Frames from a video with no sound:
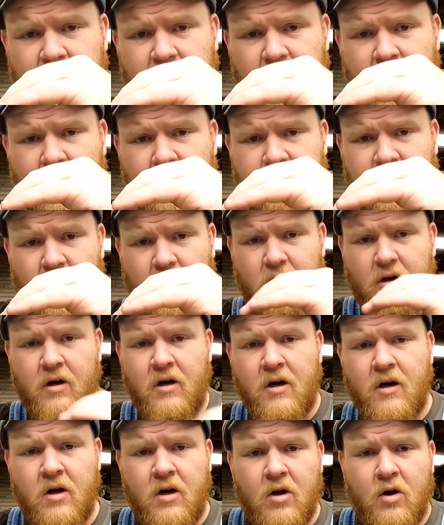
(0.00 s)
of your
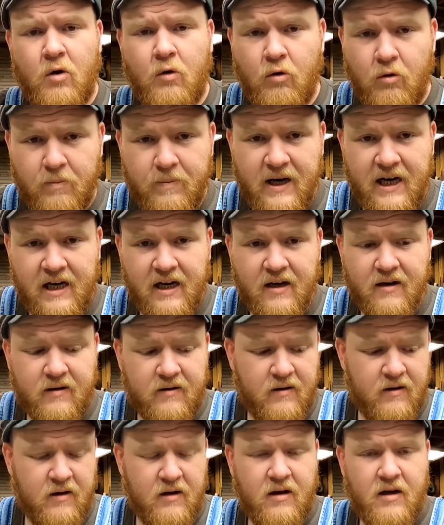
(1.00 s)
oil pan,
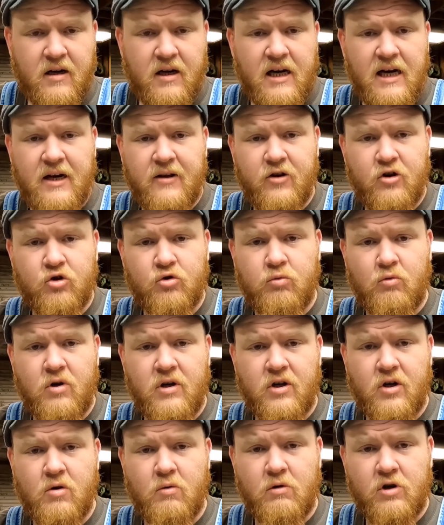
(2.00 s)
and there's
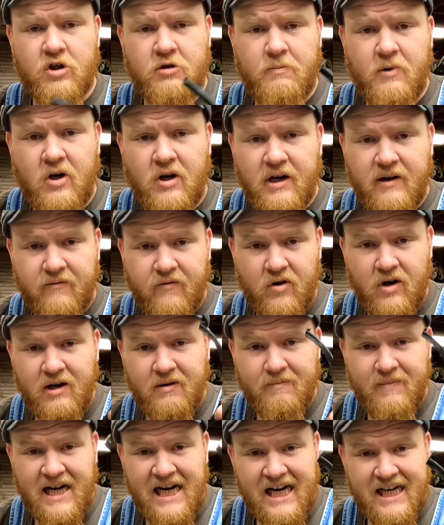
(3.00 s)
one corresponding front
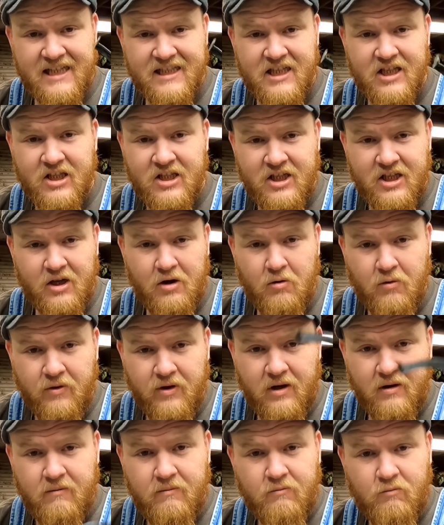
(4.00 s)
and back to seal
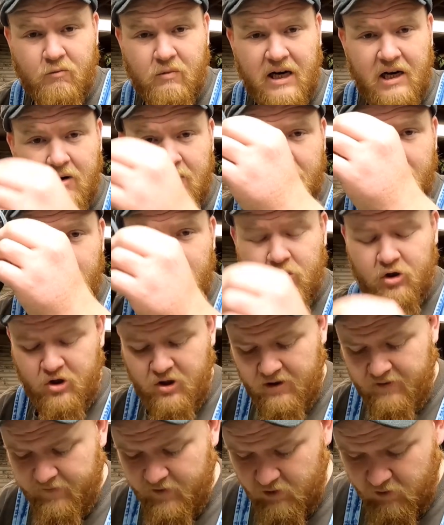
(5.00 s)
the round portion
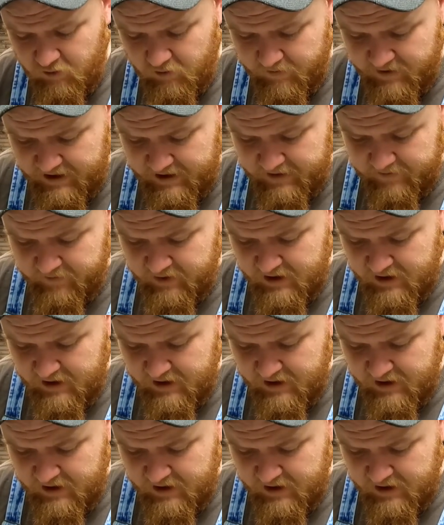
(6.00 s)
of your oil pan.